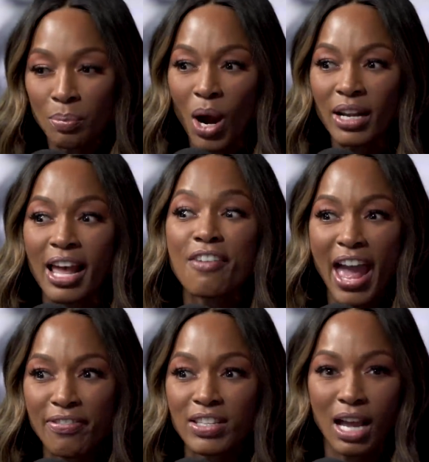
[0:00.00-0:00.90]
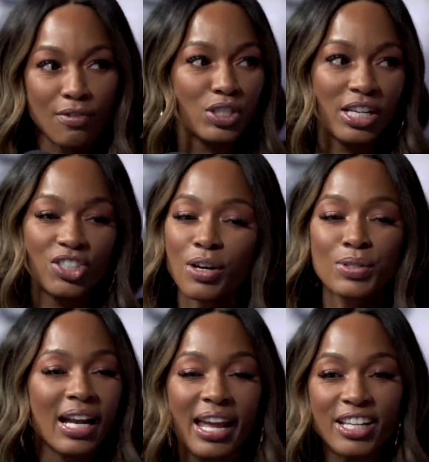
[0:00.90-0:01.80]
LeBron and I have had this conversation. I
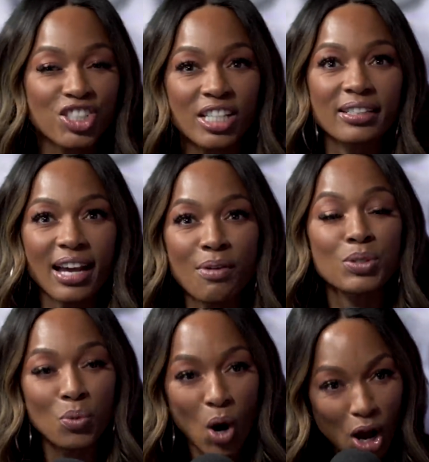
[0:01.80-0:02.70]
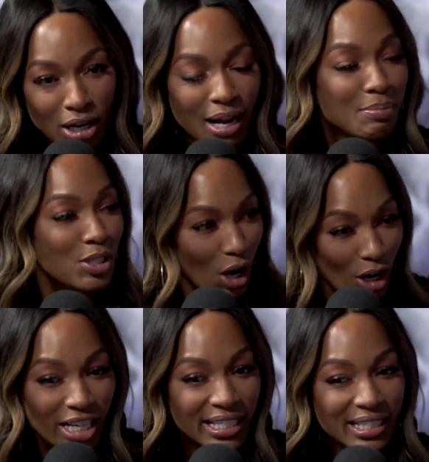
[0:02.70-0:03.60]
was like, mm. I ain't shit. I was wrong. I'm
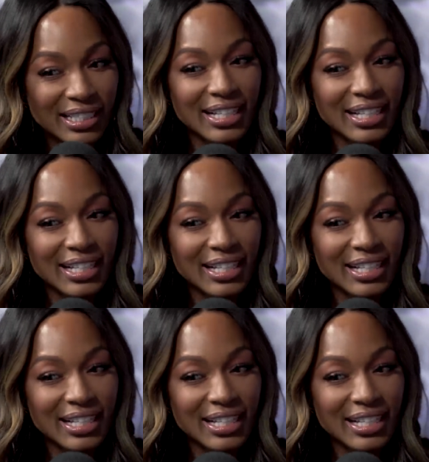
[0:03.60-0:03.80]
sorry.